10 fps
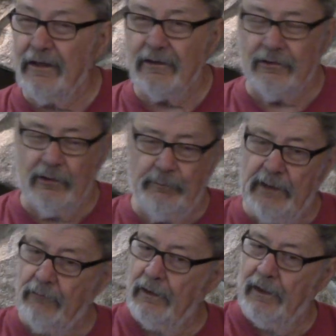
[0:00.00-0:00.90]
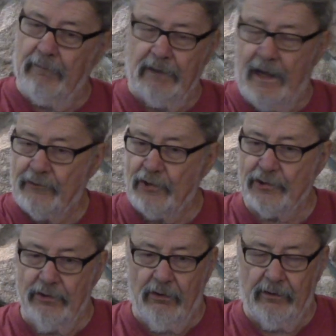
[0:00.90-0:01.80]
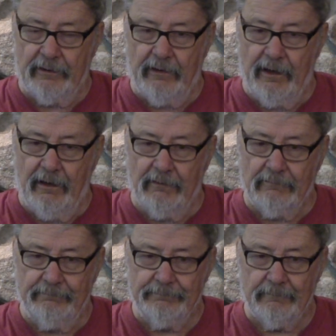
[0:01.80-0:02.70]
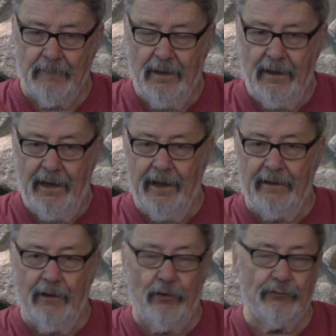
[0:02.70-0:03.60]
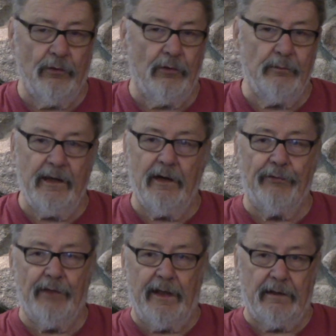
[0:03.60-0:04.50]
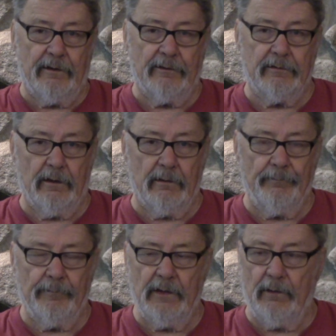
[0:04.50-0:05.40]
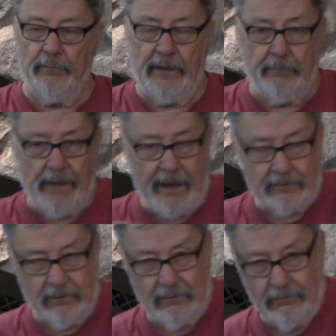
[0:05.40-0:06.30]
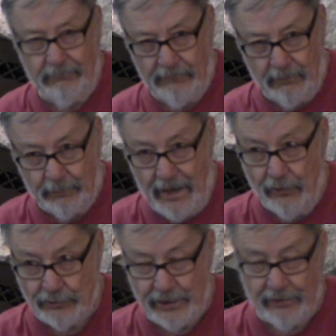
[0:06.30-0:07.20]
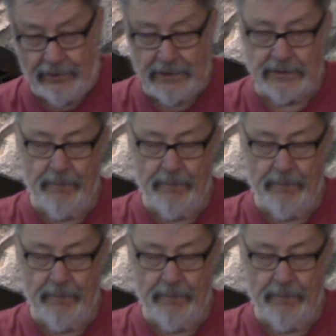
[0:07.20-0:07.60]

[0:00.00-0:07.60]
it could be we'll have lots of snow on the ground, and those won't mean a thing this year. It'll be back to the browse areas.